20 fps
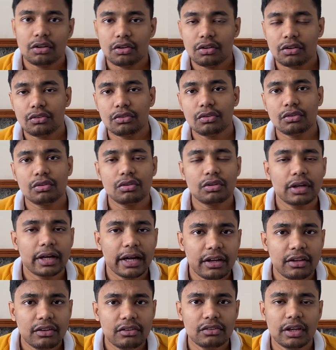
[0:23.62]
So
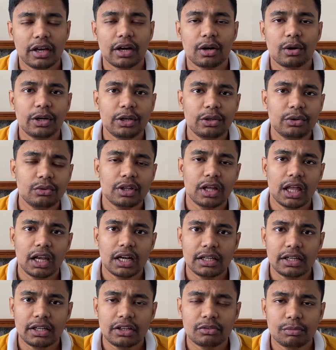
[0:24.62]
guys, according to the
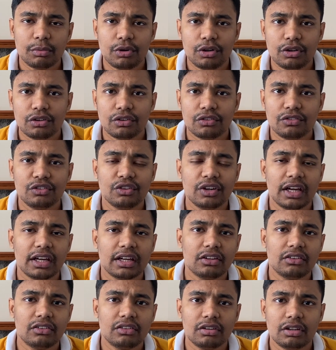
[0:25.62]
analytics point of view, I can
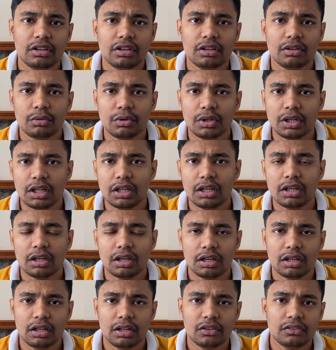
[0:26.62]
see only
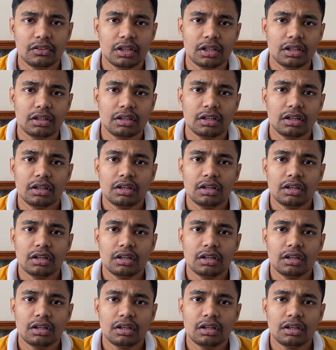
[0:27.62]
less than